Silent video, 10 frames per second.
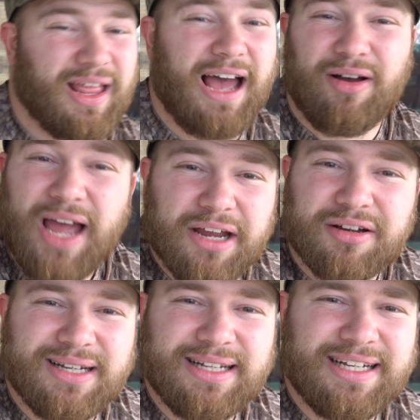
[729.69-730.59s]
how
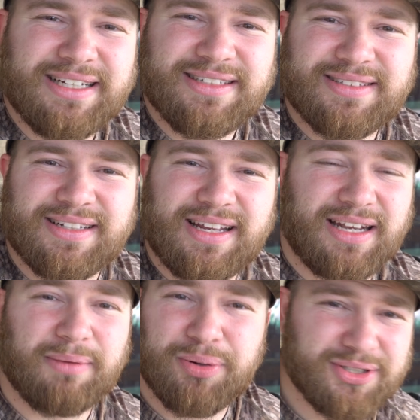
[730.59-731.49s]
accurate it is,
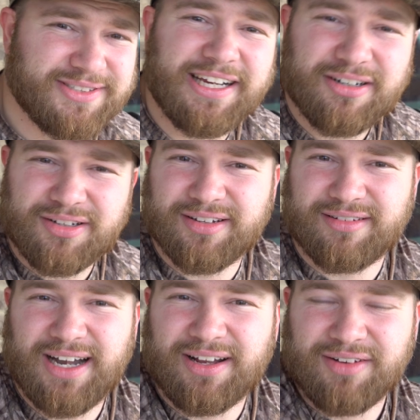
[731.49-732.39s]
and it puts deer on the
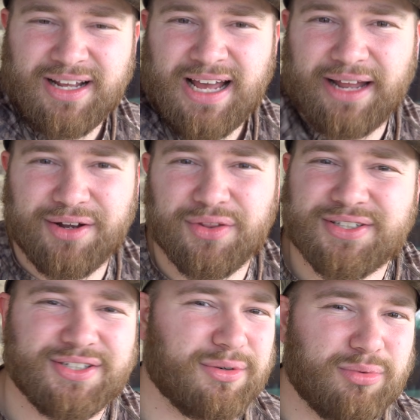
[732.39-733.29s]
ground. I know
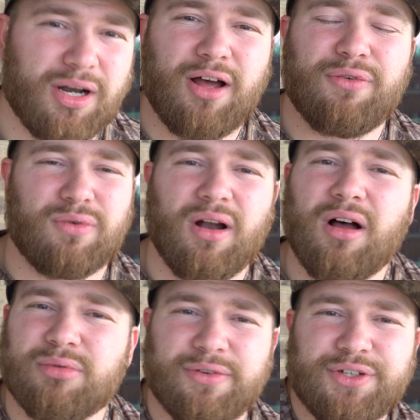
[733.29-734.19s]
this is a rough,
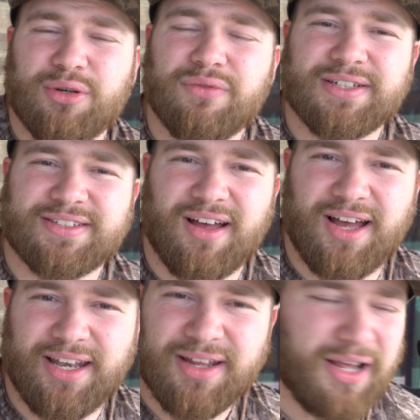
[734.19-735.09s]
raw review of this
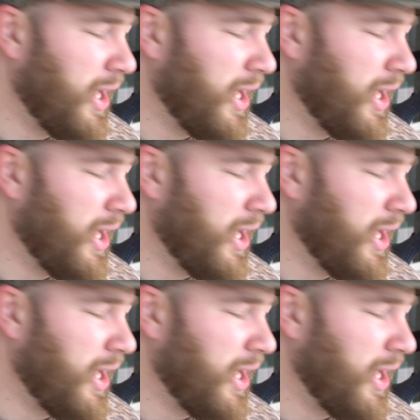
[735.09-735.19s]
gun,